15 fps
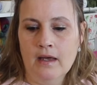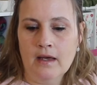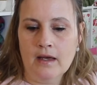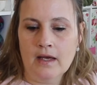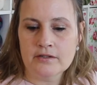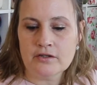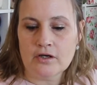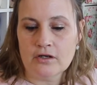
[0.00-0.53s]

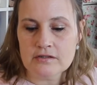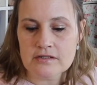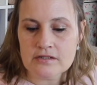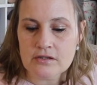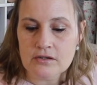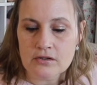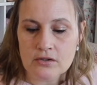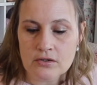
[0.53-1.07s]
And
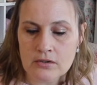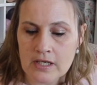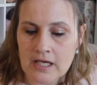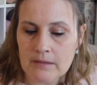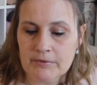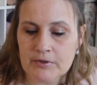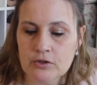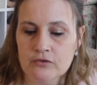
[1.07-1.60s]
also
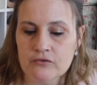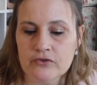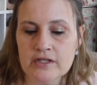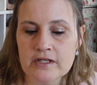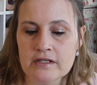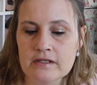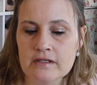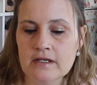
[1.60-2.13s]
I'll be
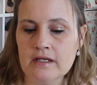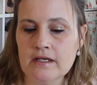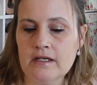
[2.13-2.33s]
covering